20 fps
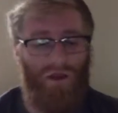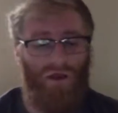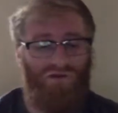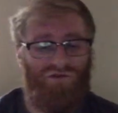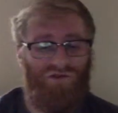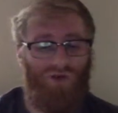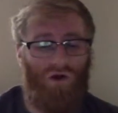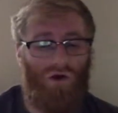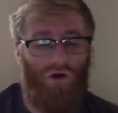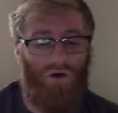
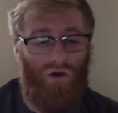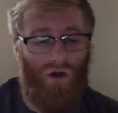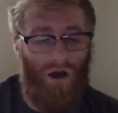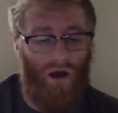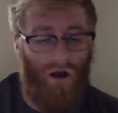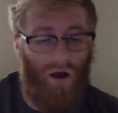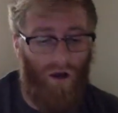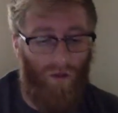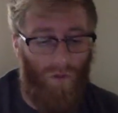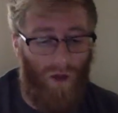So
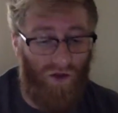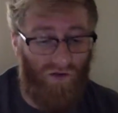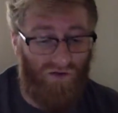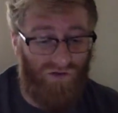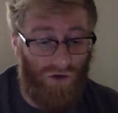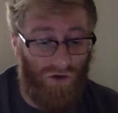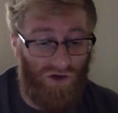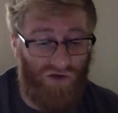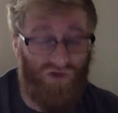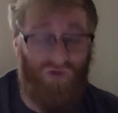I'll
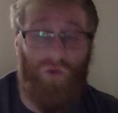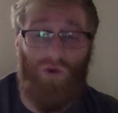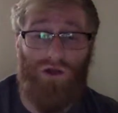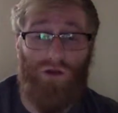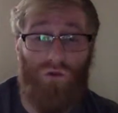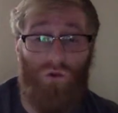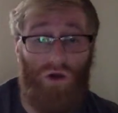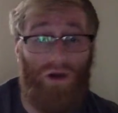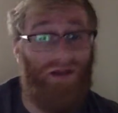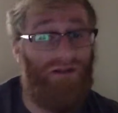start at
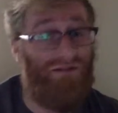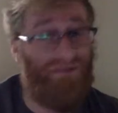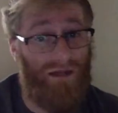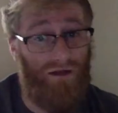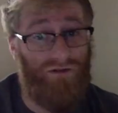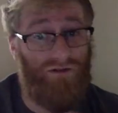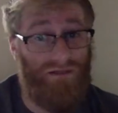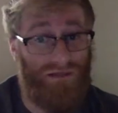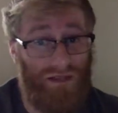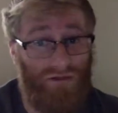21. It
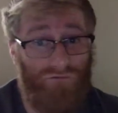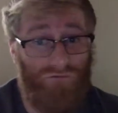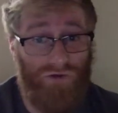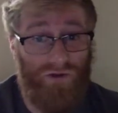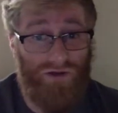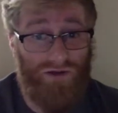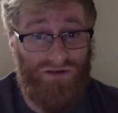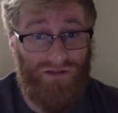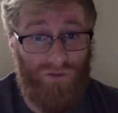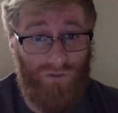sounds, again,
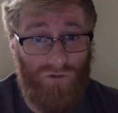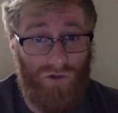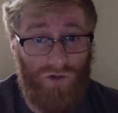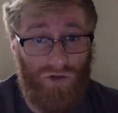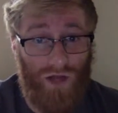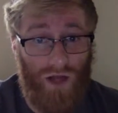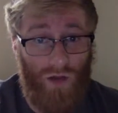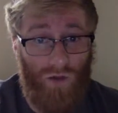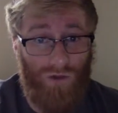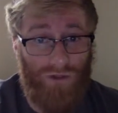very similar
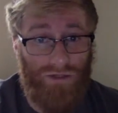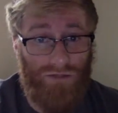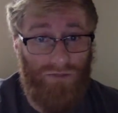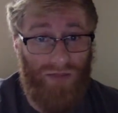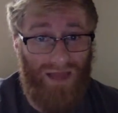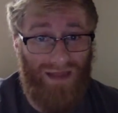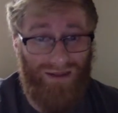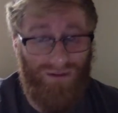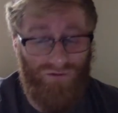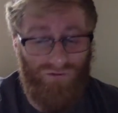to how it did
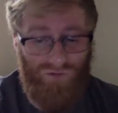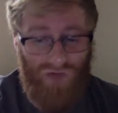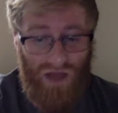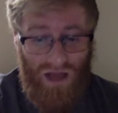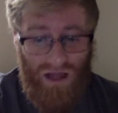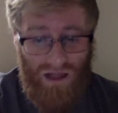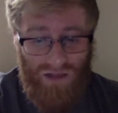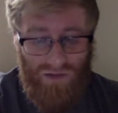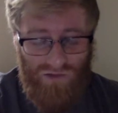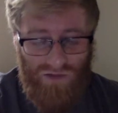back at
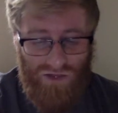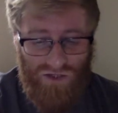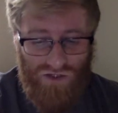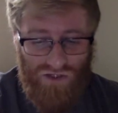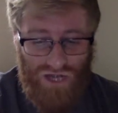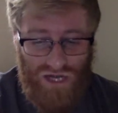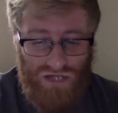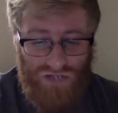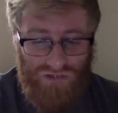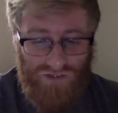5. It
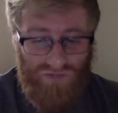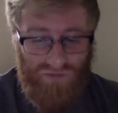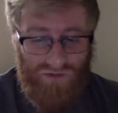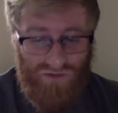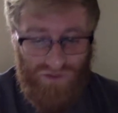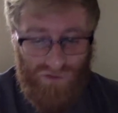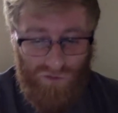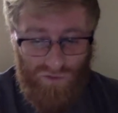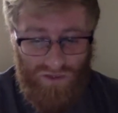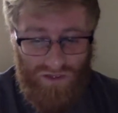changes up a
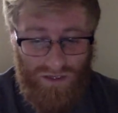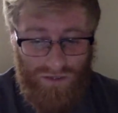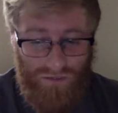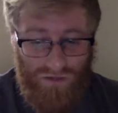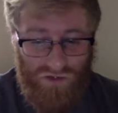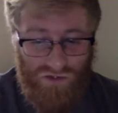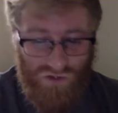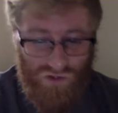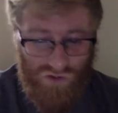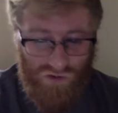little bit at
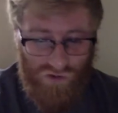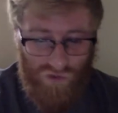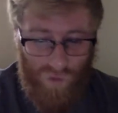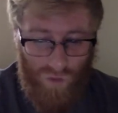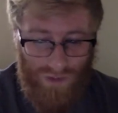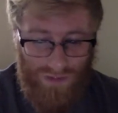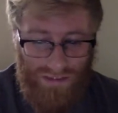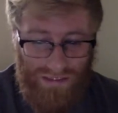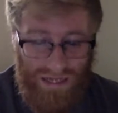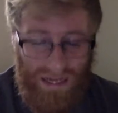measure
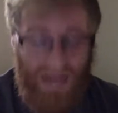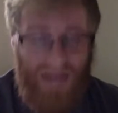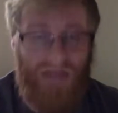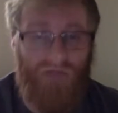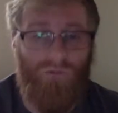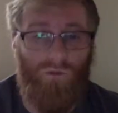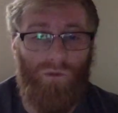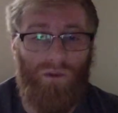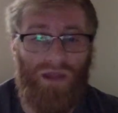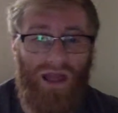
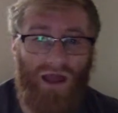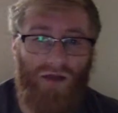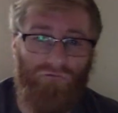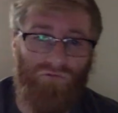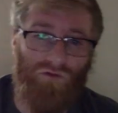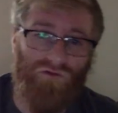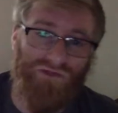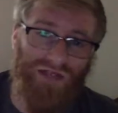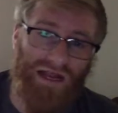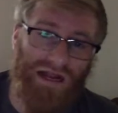28 when we have
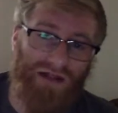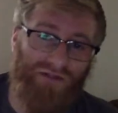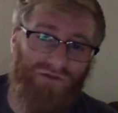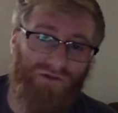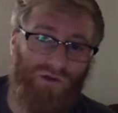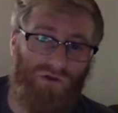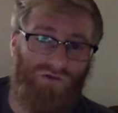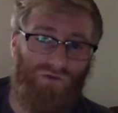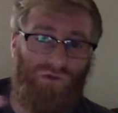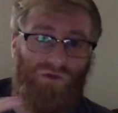those eighth
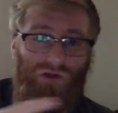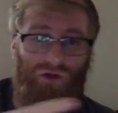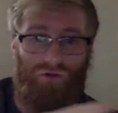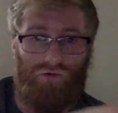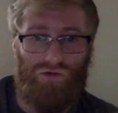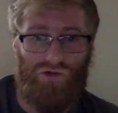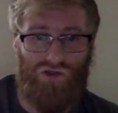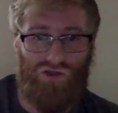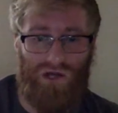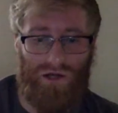notes with the
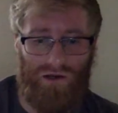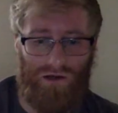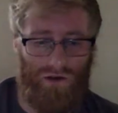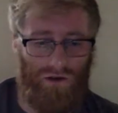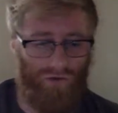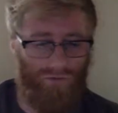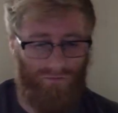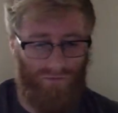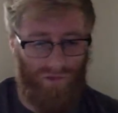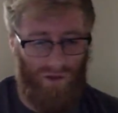crescendo,
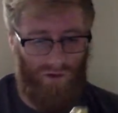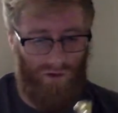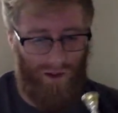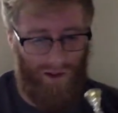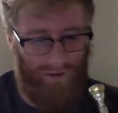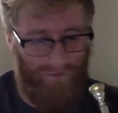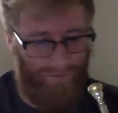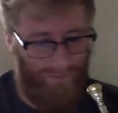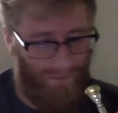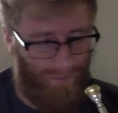
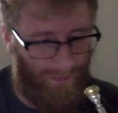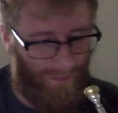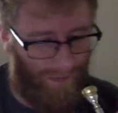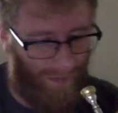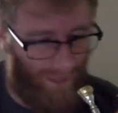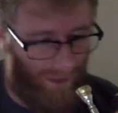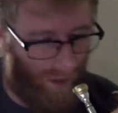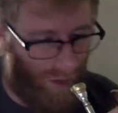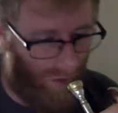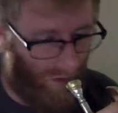okay?
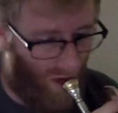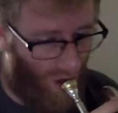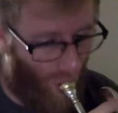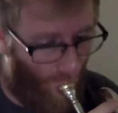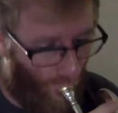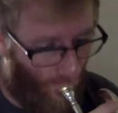Here we go.